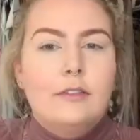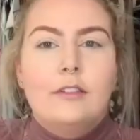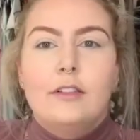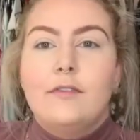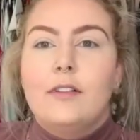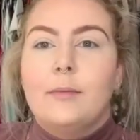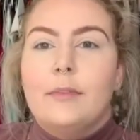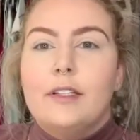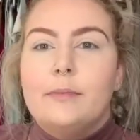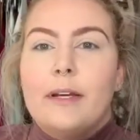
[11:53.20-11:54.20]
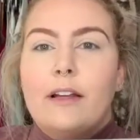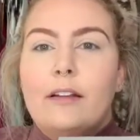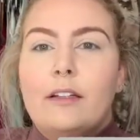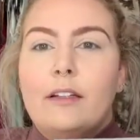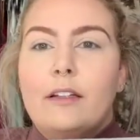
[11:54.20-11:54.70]
Lift up this
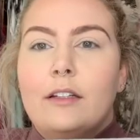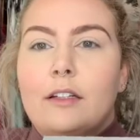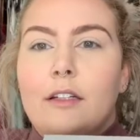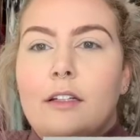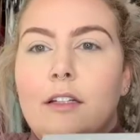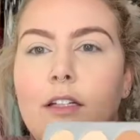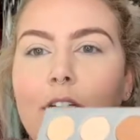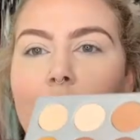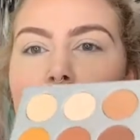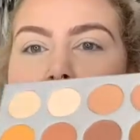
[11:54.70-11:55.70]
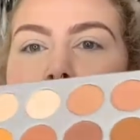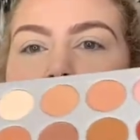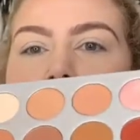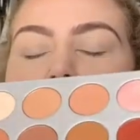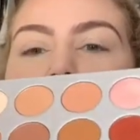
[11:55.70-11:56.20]
palette, and try
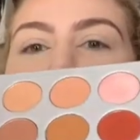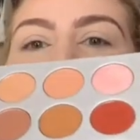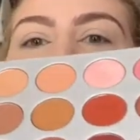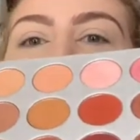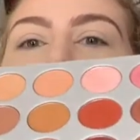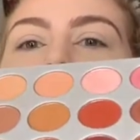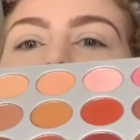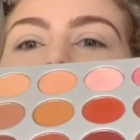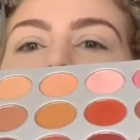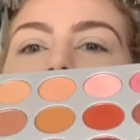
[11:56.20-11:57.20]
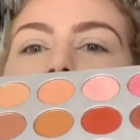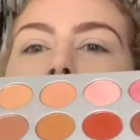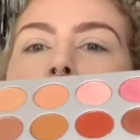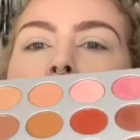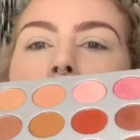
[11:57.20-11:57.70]
not to drop everything.
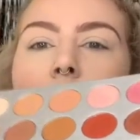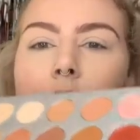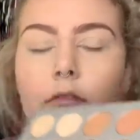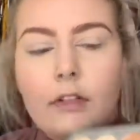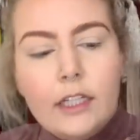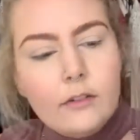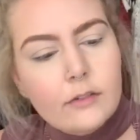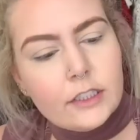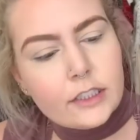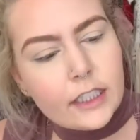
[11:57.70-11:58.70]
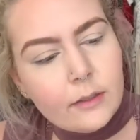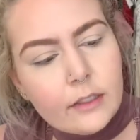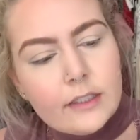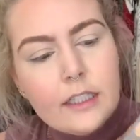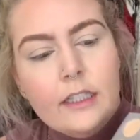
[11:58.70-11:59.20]
Wait, which shade
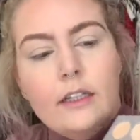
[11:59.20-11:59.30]
was it?